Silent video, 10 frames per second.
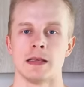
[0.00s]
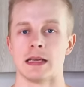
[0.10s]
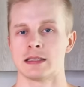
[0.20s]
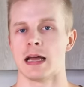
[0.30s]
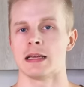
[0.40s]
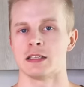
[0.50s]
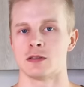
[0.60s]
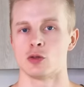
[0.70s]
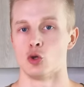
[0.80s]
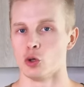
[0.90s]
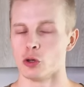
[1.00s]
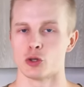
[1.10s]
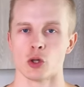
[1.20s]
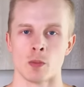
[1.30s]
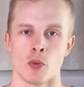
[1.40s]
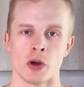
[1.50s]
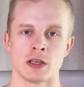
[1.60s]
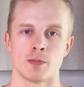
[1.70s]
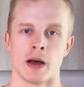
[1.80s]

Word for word: Yes, that is true to a certain point,